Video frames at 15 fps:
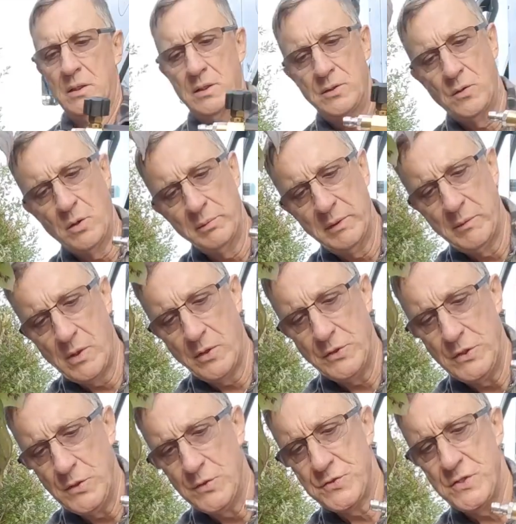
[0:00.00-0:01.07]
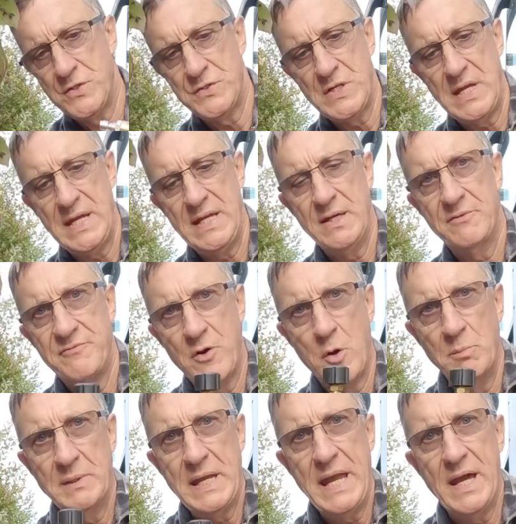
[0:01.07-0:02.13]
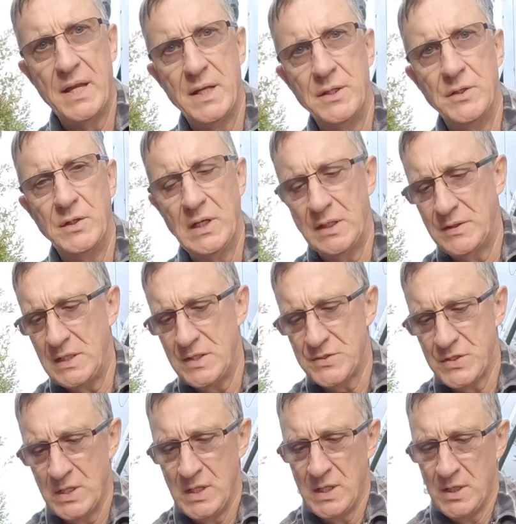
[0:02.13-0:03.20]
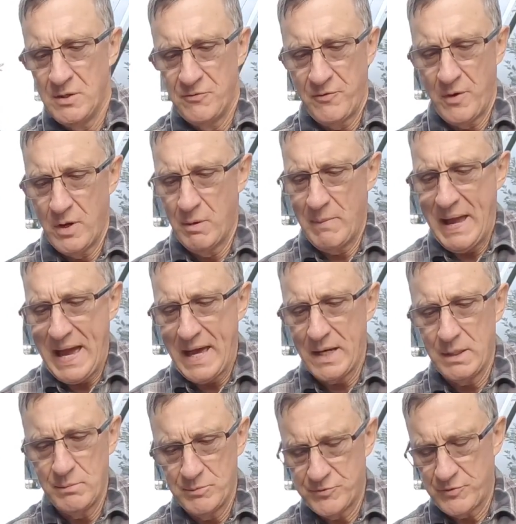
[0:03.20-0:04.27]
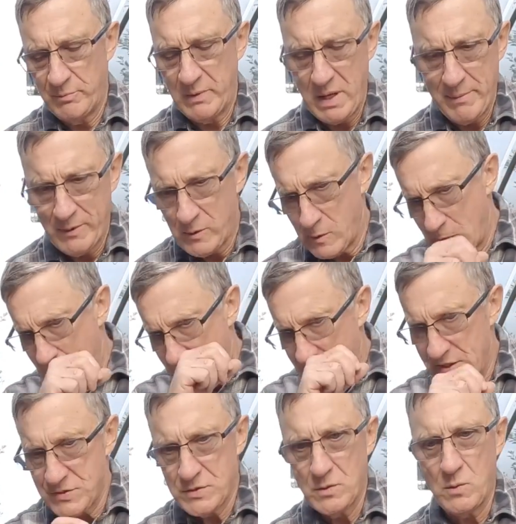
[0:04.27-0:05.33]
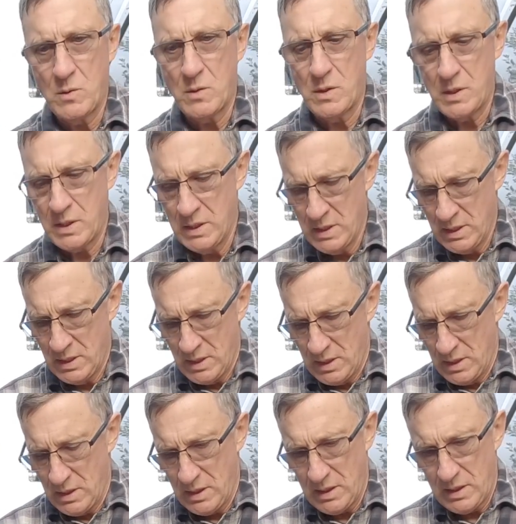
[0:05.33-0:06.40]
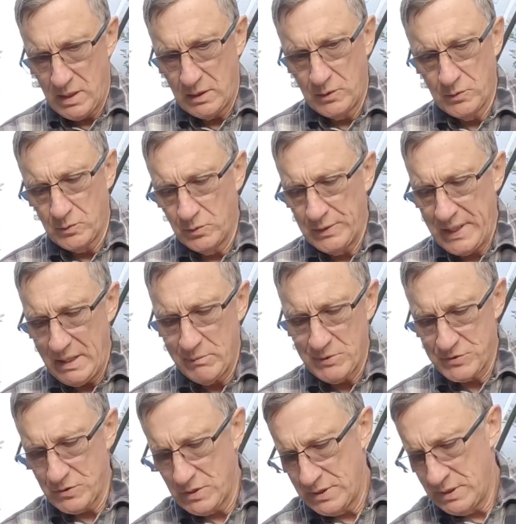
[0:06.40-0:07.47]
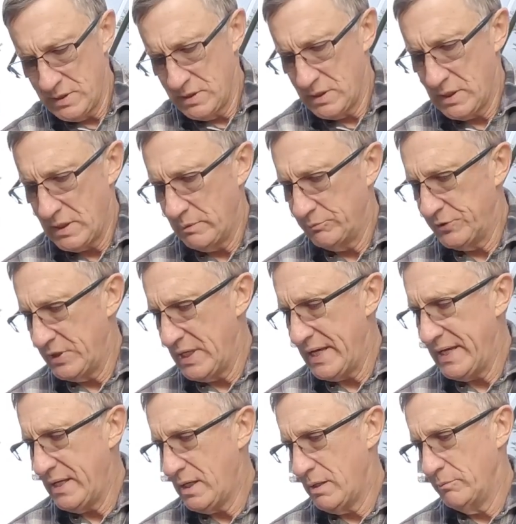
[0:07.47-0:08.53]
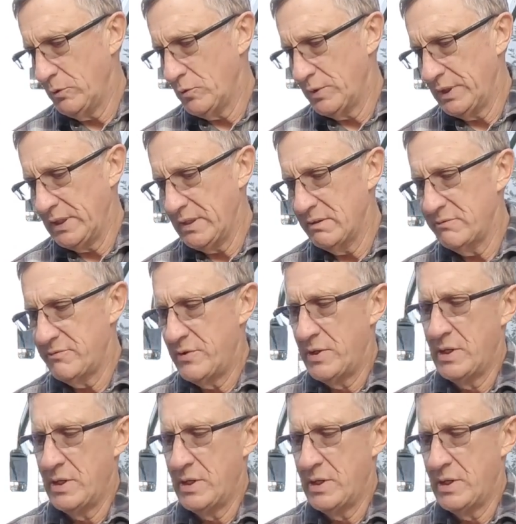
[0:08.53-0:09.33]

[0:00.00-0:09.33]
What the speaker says: Normally what I'll use is a foam cannon. You can get these from Adams, from Chemical Guys, or good old Amazon. Today I'm going to give